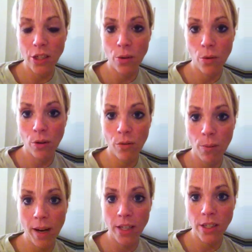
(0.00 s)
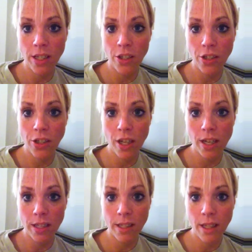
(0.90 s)
She ordered from HCG
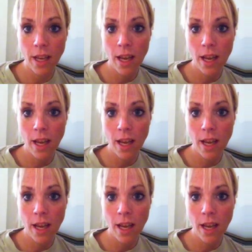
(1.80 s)
Chica's